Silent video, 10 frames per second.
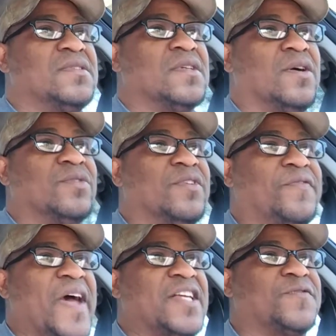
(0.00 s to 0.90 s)
So you
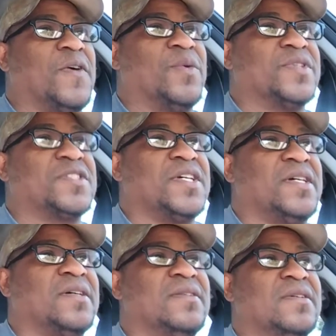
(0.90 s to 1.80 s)
fast forward
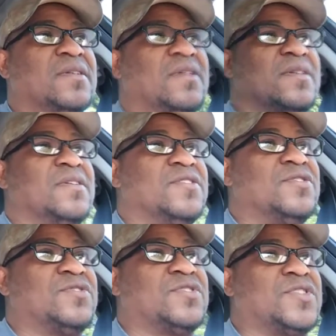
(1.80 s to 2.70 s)
to
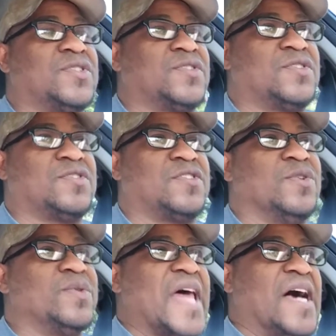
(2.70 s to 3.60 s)

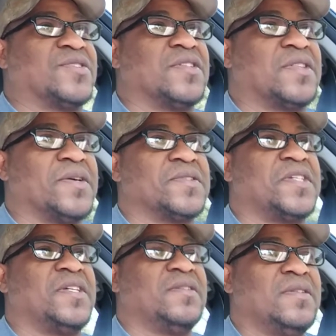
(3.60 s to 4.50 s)

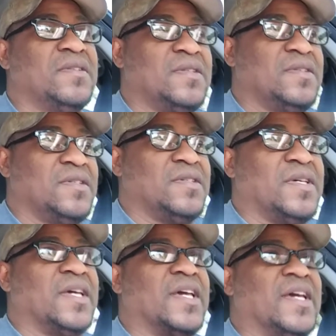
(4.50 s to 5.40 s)
2013
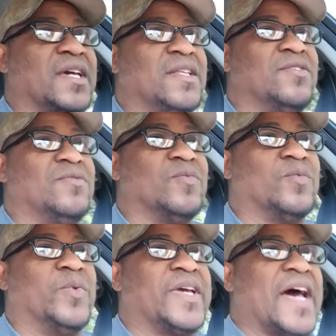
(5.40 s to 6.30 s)
and
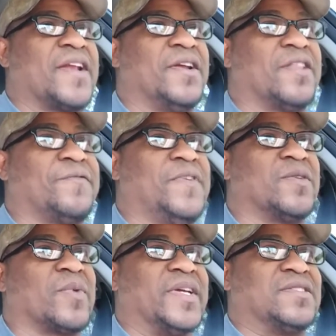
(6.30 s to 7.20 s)
we got another
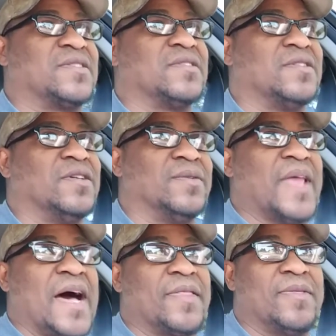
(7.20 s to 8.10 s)
foot race. You know,
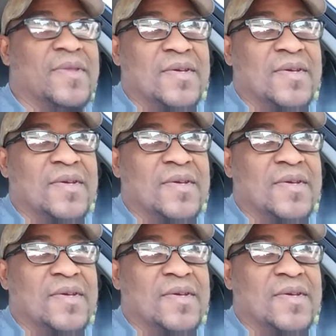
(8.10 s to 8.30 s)
now